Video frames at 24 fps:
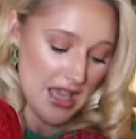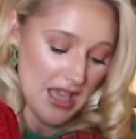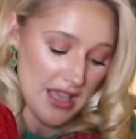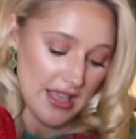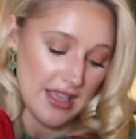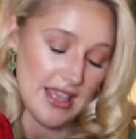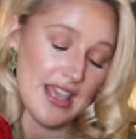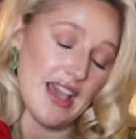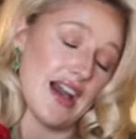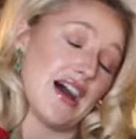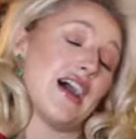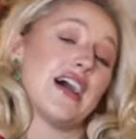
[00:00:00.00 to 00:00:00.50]

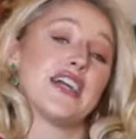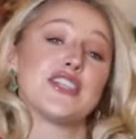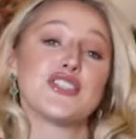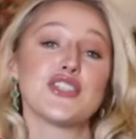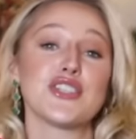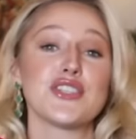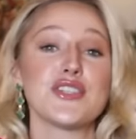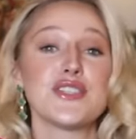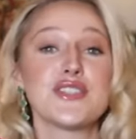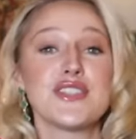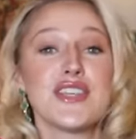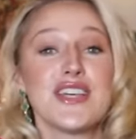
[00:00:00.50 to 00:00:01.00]
yeah,
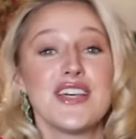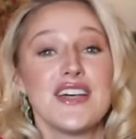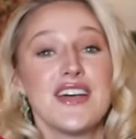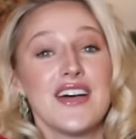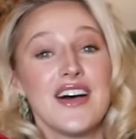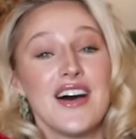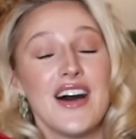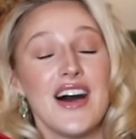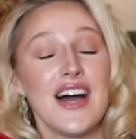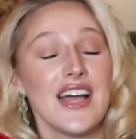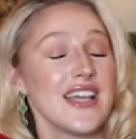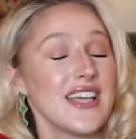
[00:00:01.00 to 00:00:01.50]

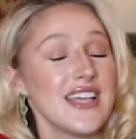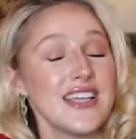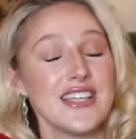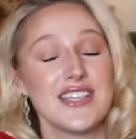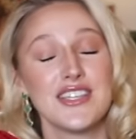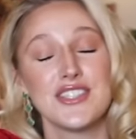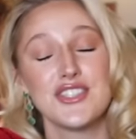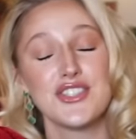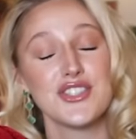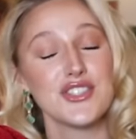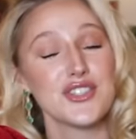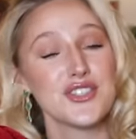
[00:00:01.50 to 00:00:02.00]

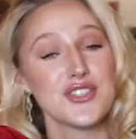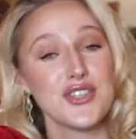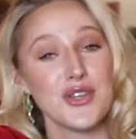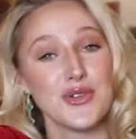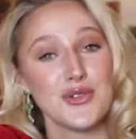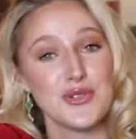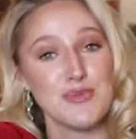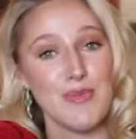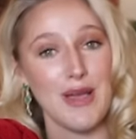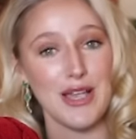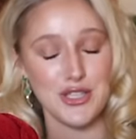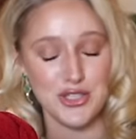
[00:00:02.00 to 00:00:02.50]
it's just so
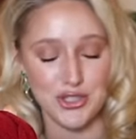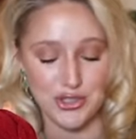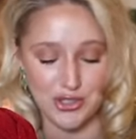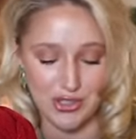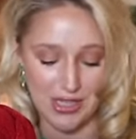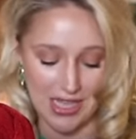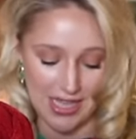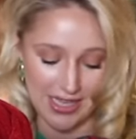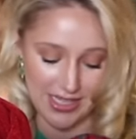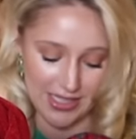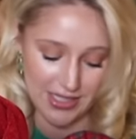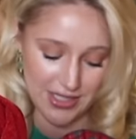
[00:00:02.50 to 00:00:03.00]
special,
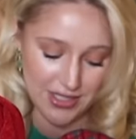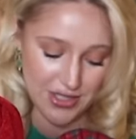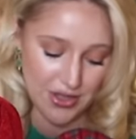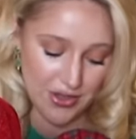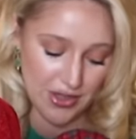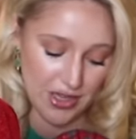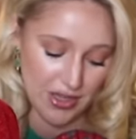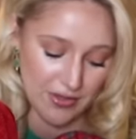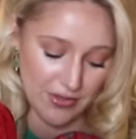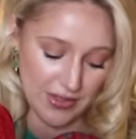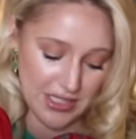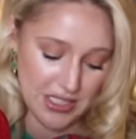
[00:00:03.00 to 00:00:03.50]
and it's so
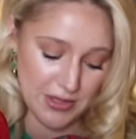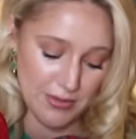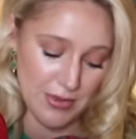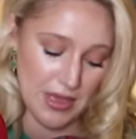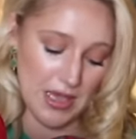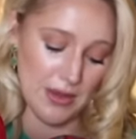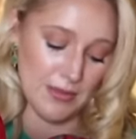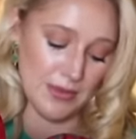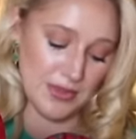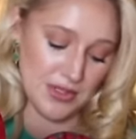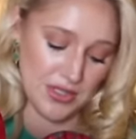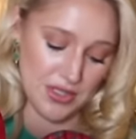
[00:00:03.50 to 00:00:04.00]
lovely to be
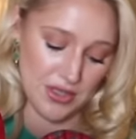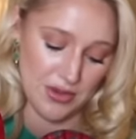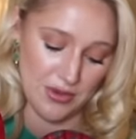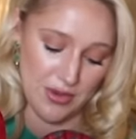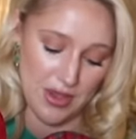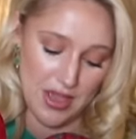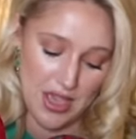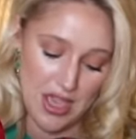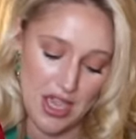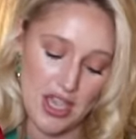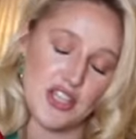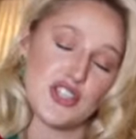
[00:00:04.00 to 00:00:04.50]
able to
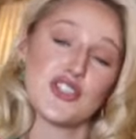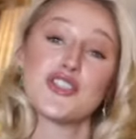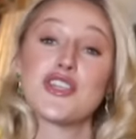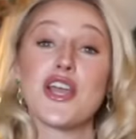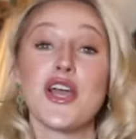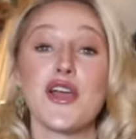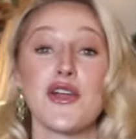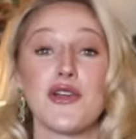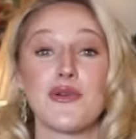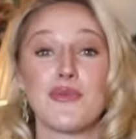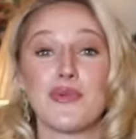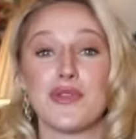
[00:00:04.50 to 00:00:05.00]

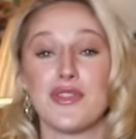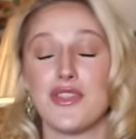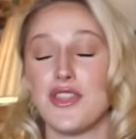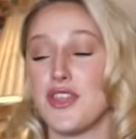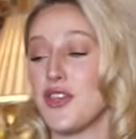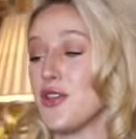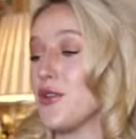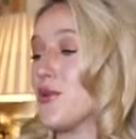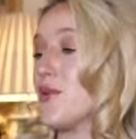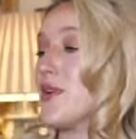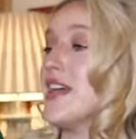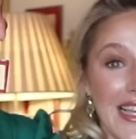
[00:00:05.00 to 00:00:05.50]
share it with
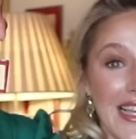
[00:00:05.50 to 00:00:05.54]
you.